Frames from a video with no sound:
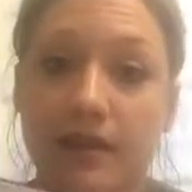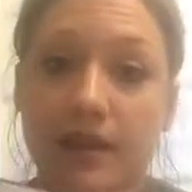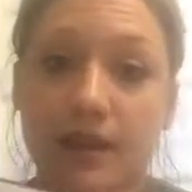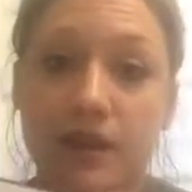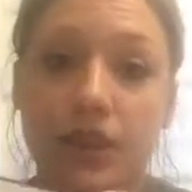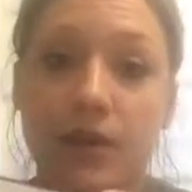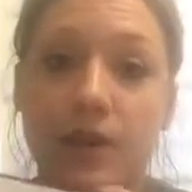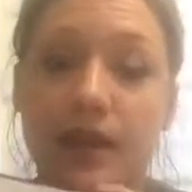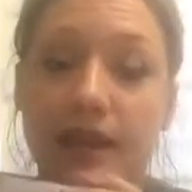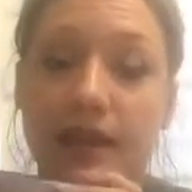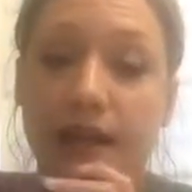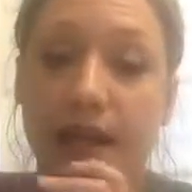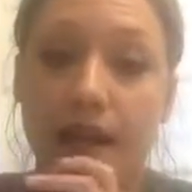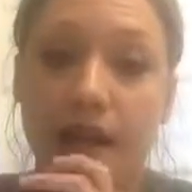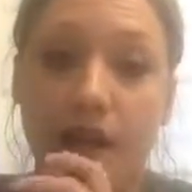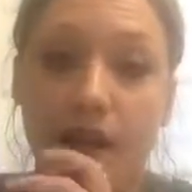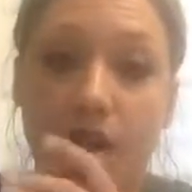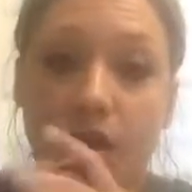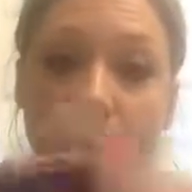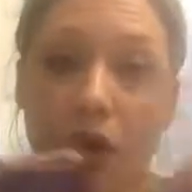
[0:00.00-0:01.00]
You can get
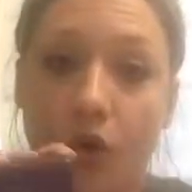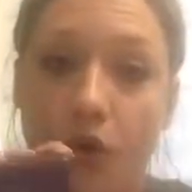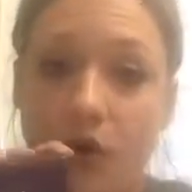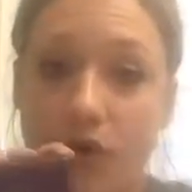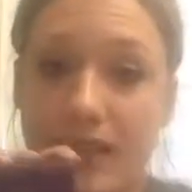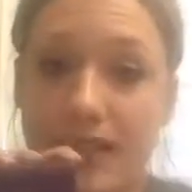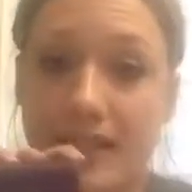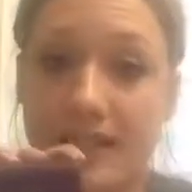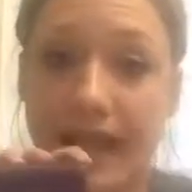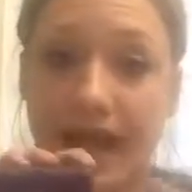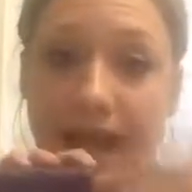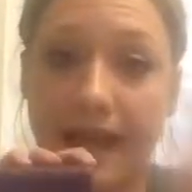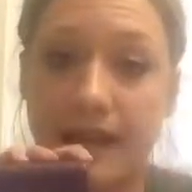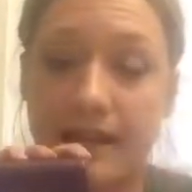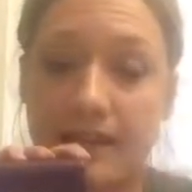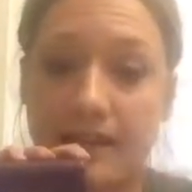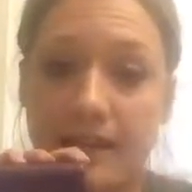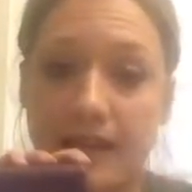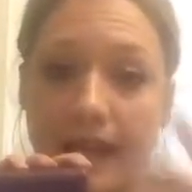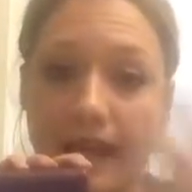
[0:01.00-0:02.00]
it in a whole
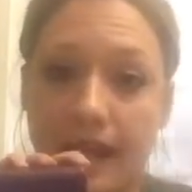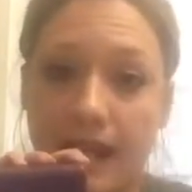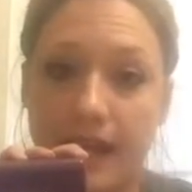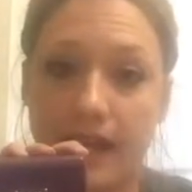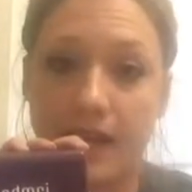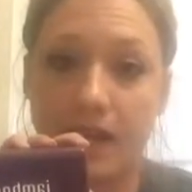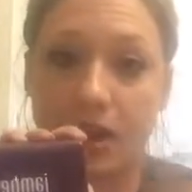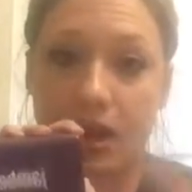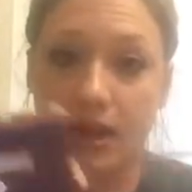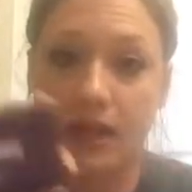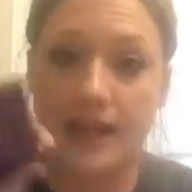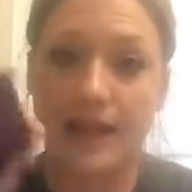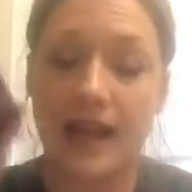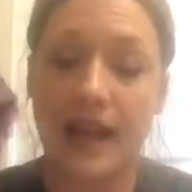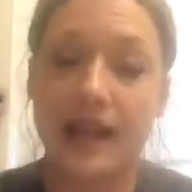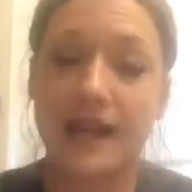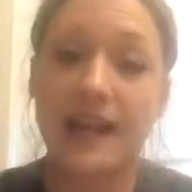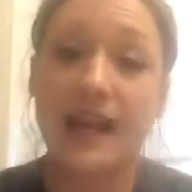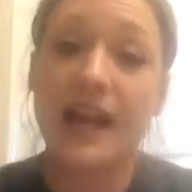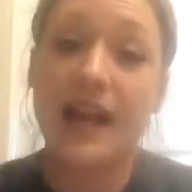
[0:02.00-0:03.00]
set and all of
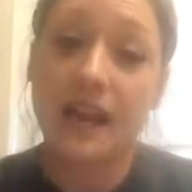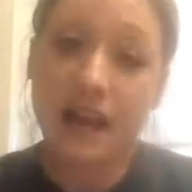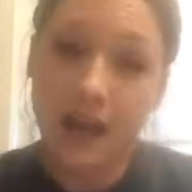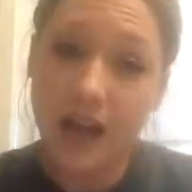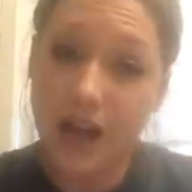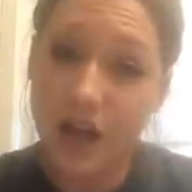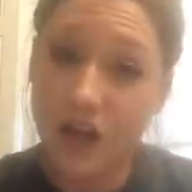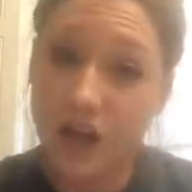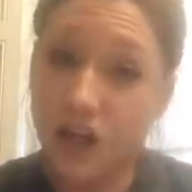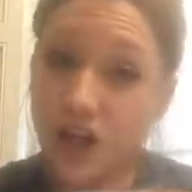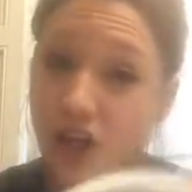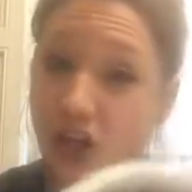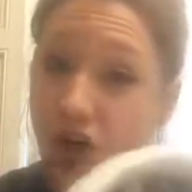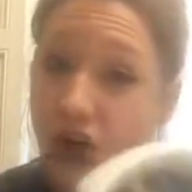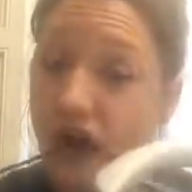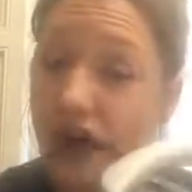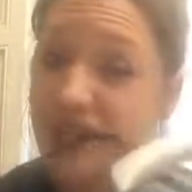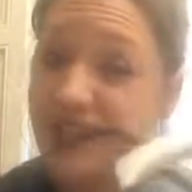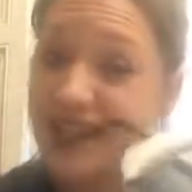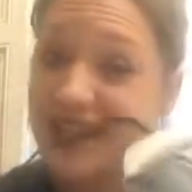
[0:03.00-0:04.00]
that.
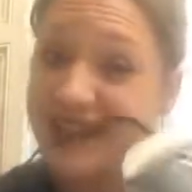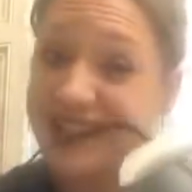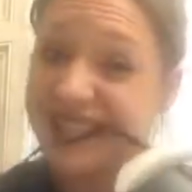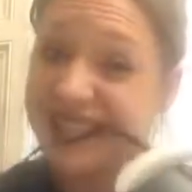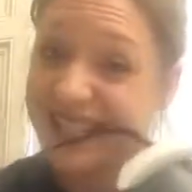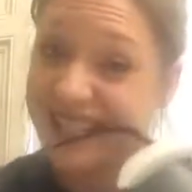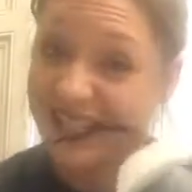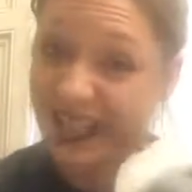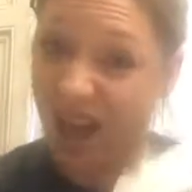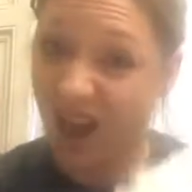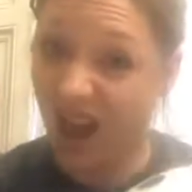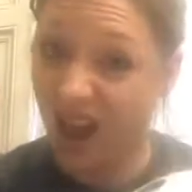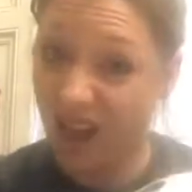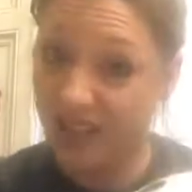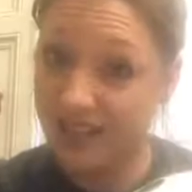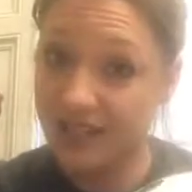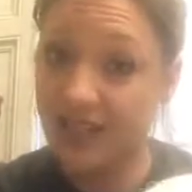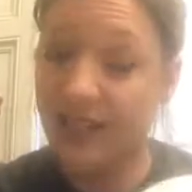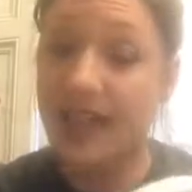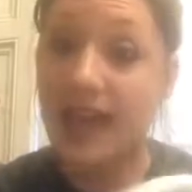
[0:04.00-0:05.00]
ColourCure does
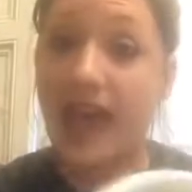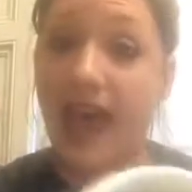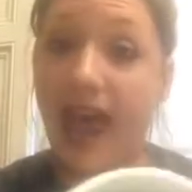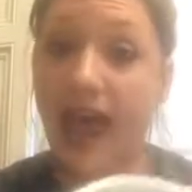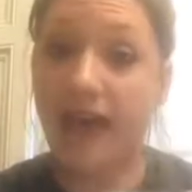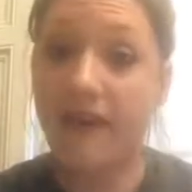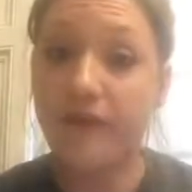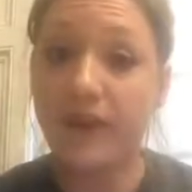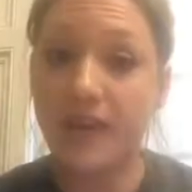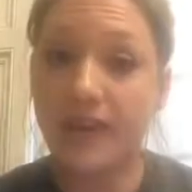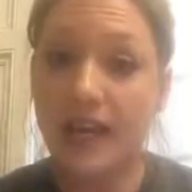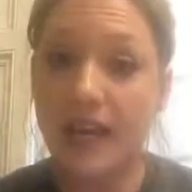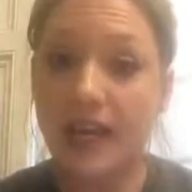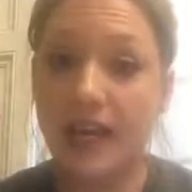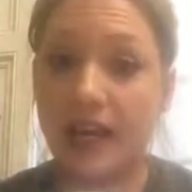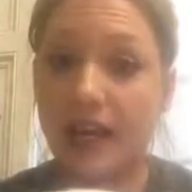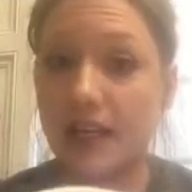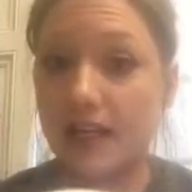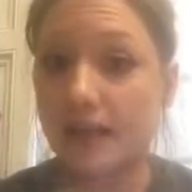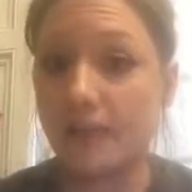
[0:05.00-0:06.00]
not. Everything
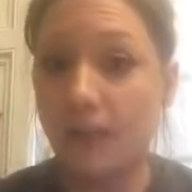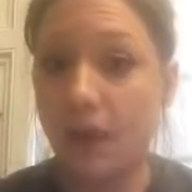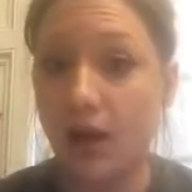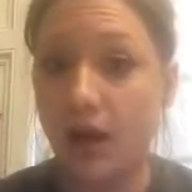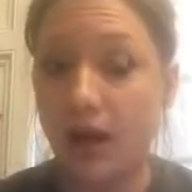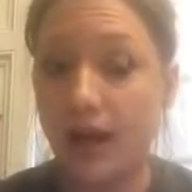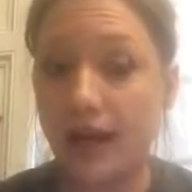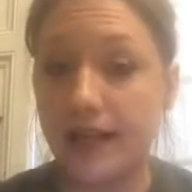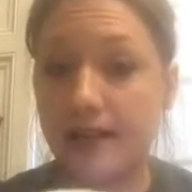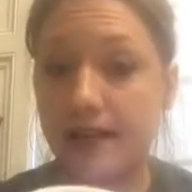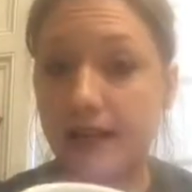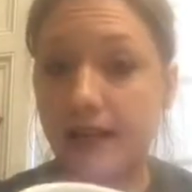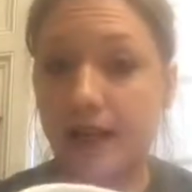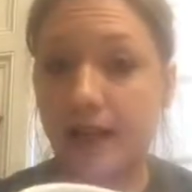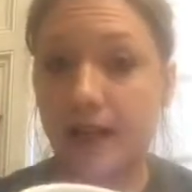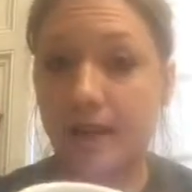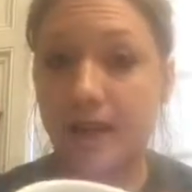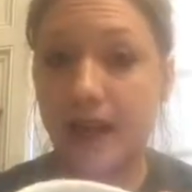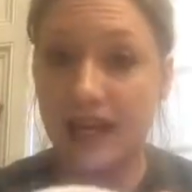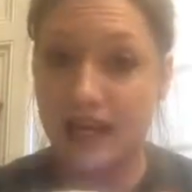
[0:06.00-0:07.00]
is bought
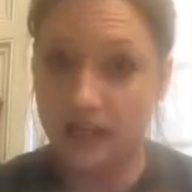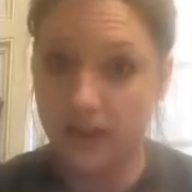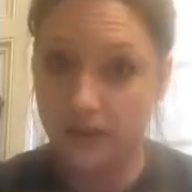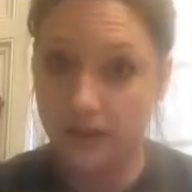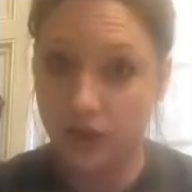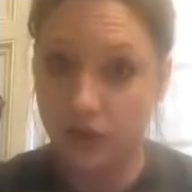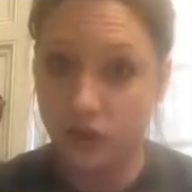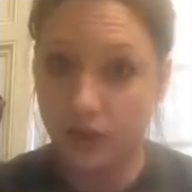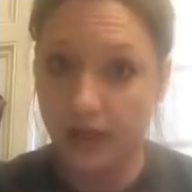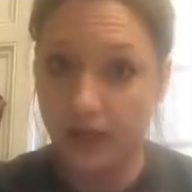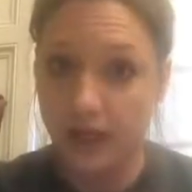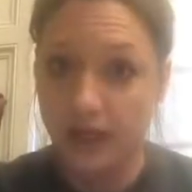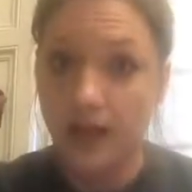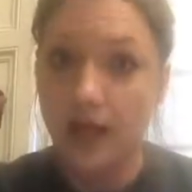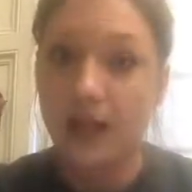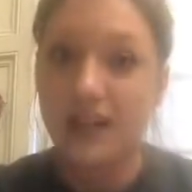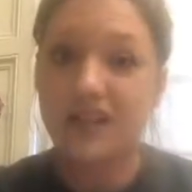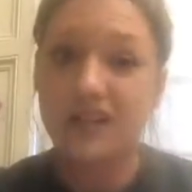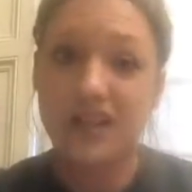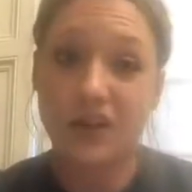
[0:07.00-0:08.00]
individually.
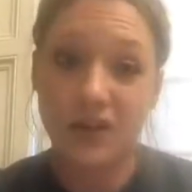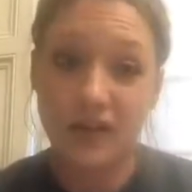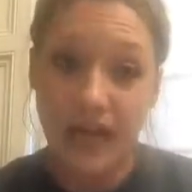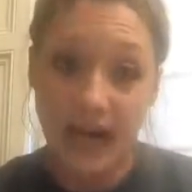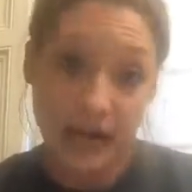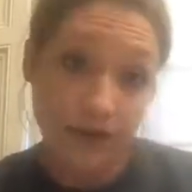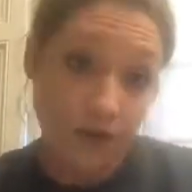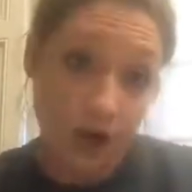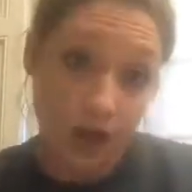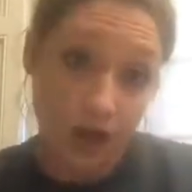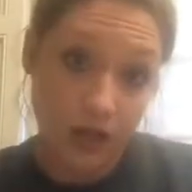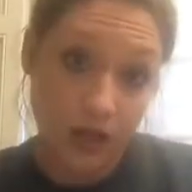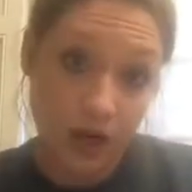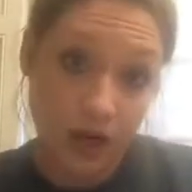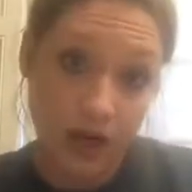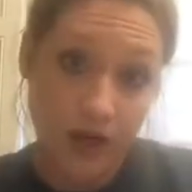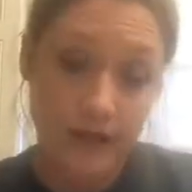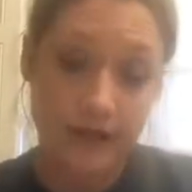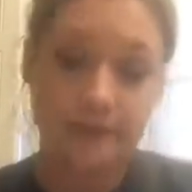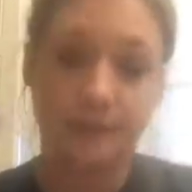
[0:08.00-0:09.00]
So it's kind of a la
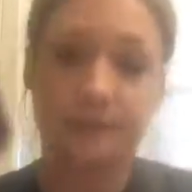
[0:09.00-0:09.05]
carte.